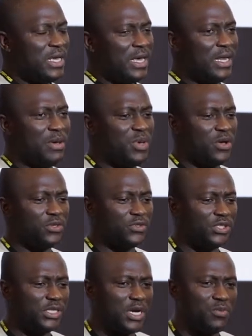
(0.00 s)
And let me also
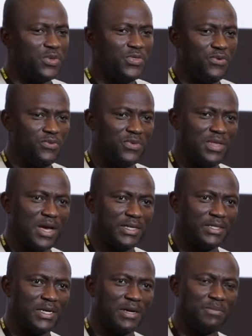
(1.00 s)
share with you
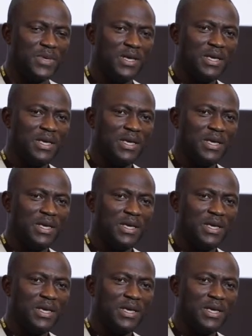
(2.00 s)
that um,